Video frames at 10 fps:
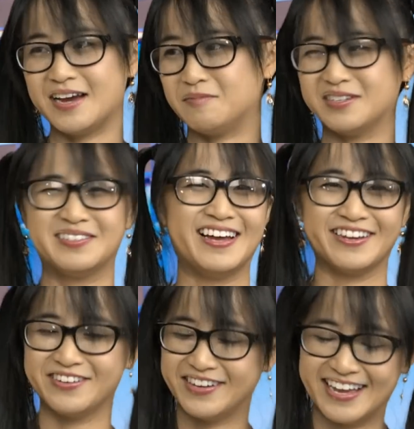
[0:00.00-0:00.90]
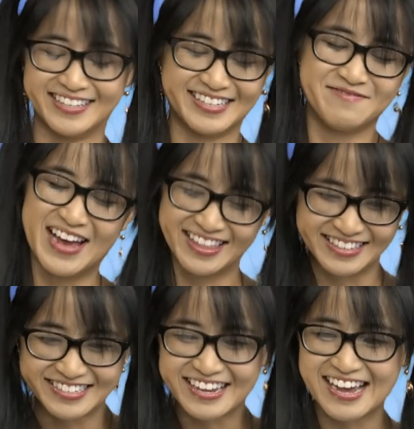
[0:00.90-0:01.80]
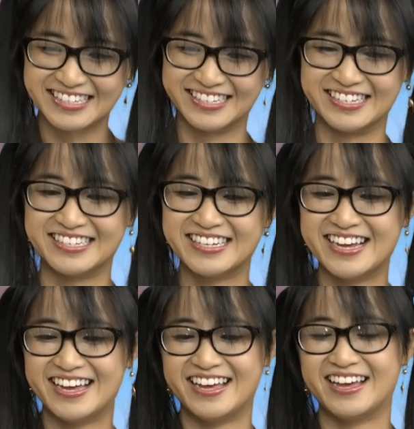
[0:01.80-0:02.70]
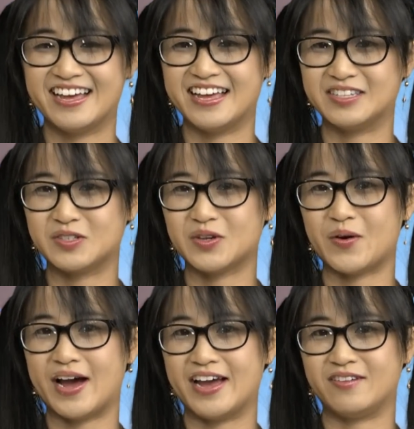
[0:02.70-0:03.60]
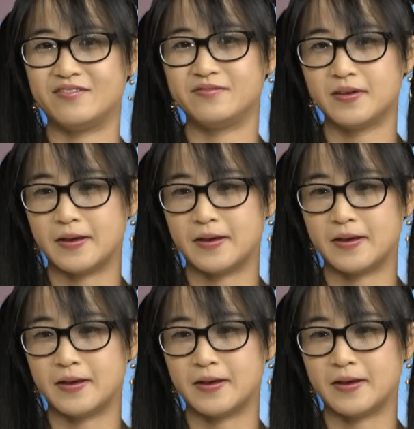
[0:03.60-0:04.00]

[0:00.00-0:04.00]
I'm just not good at math and sciences. And so I,